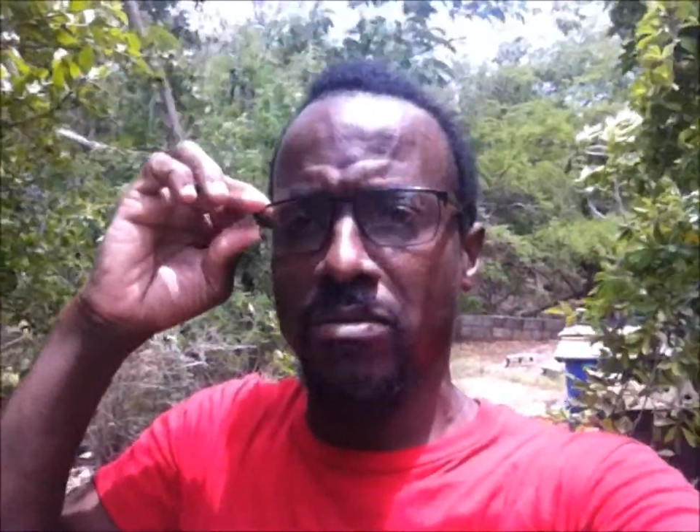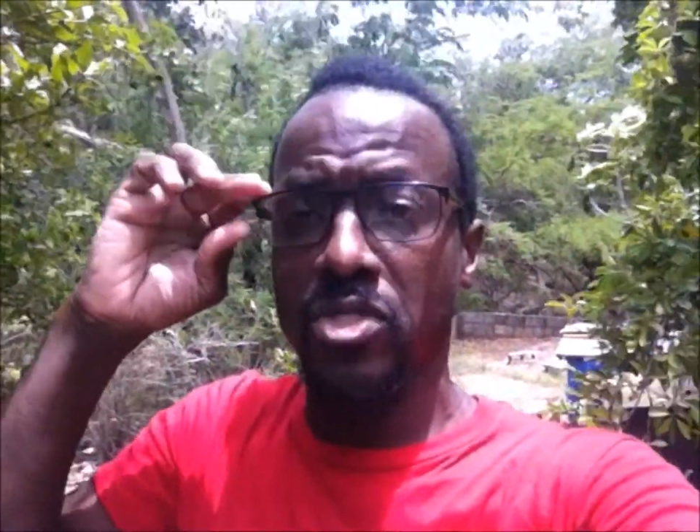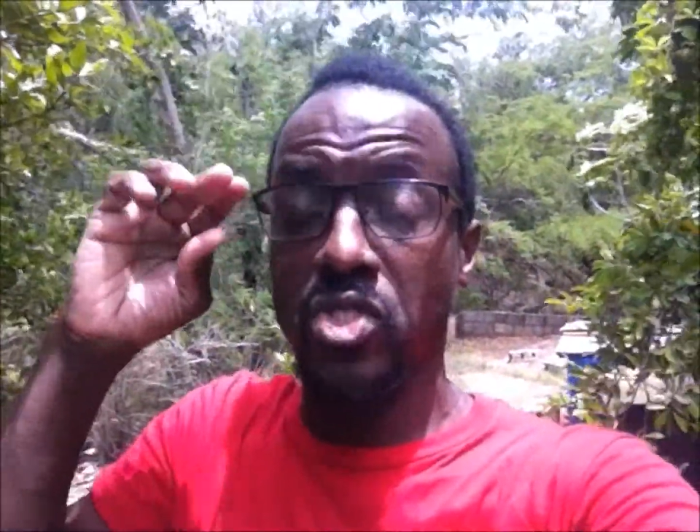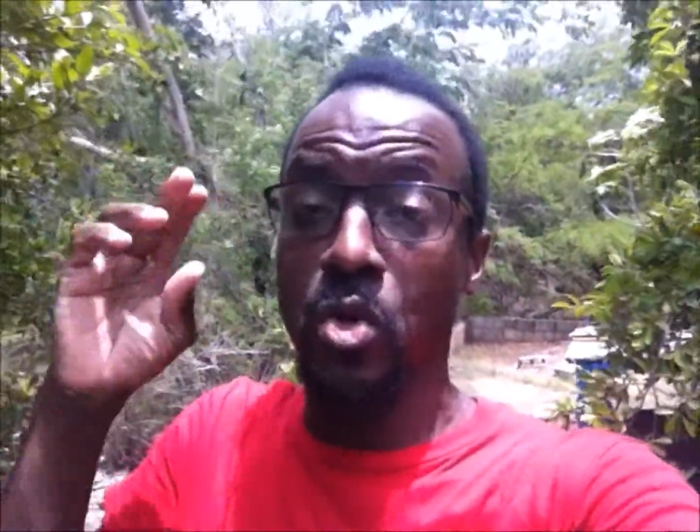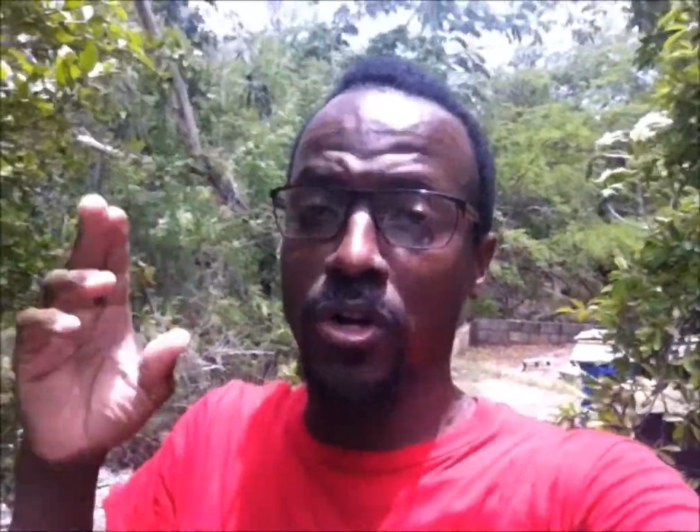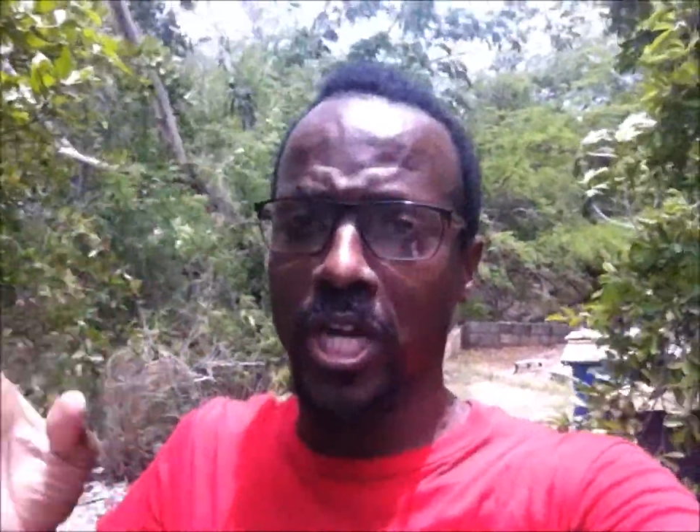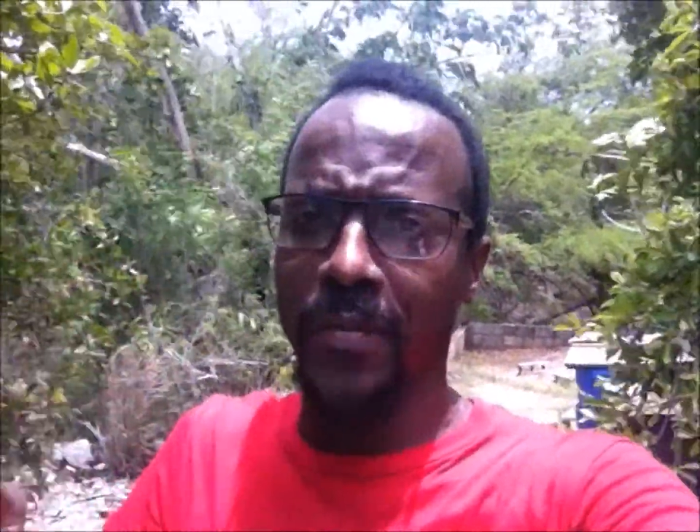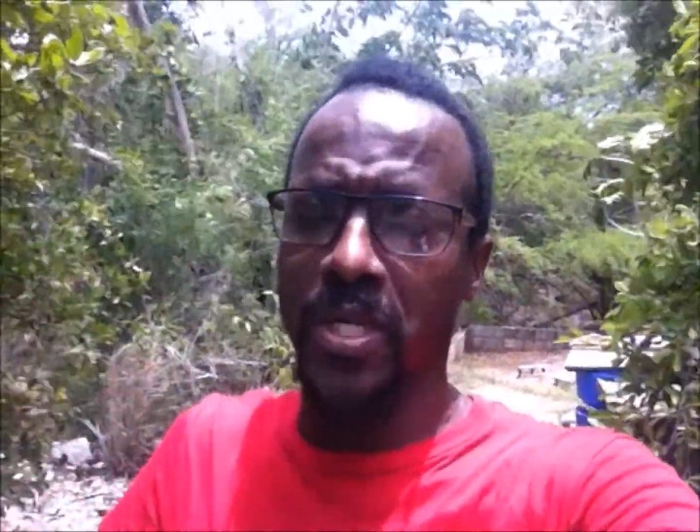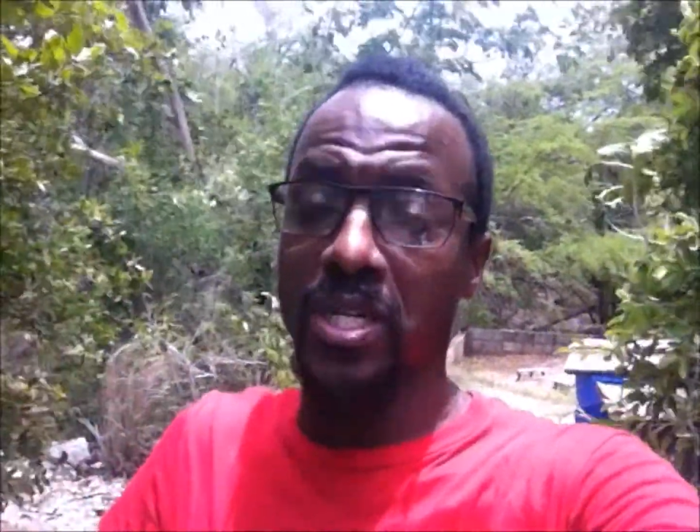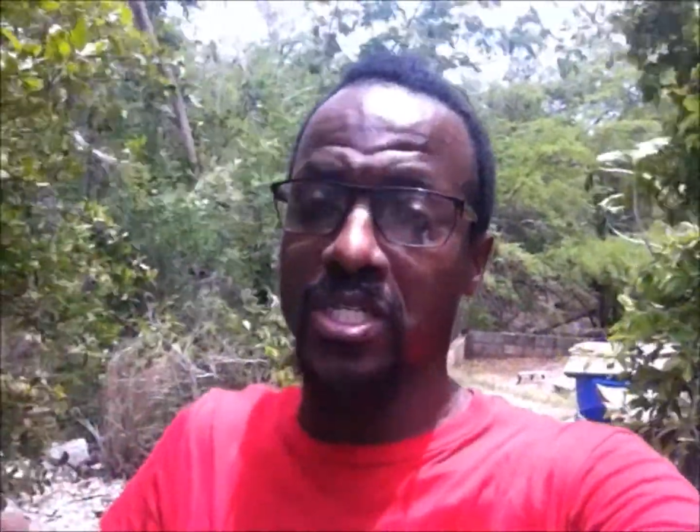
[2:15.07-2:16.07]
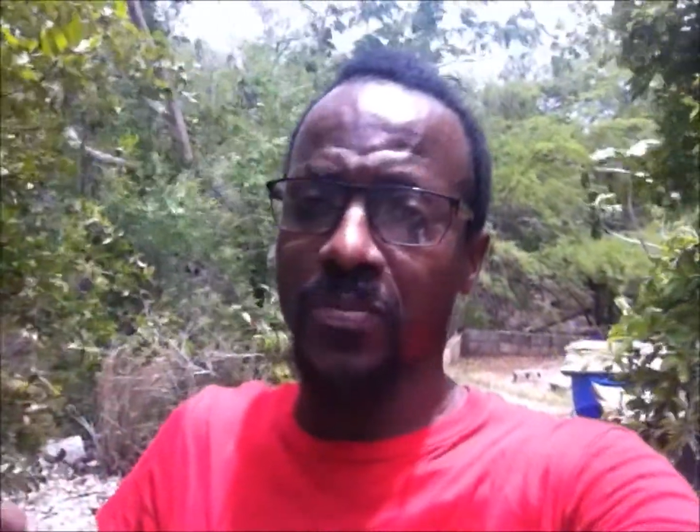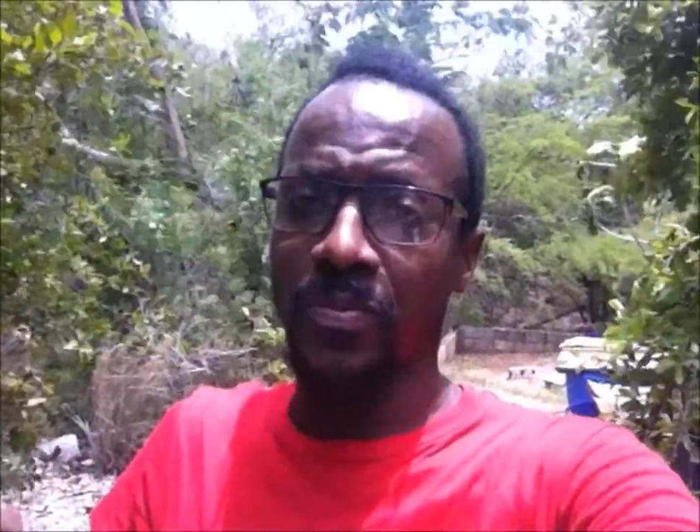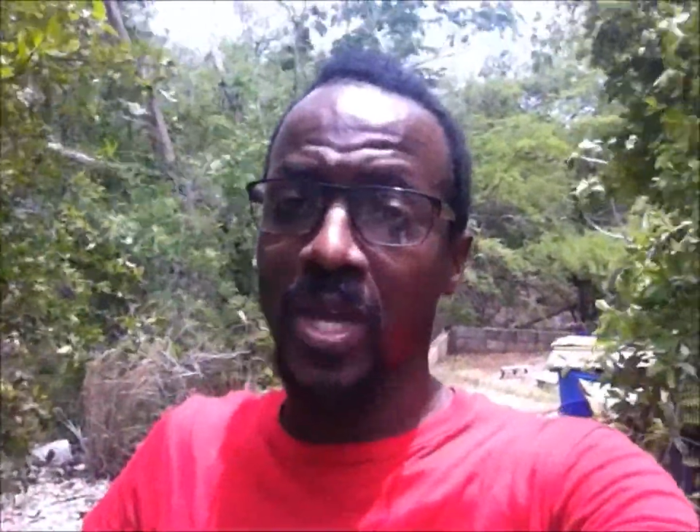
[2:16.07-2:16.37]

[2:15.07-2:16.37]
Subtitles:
store chemicals.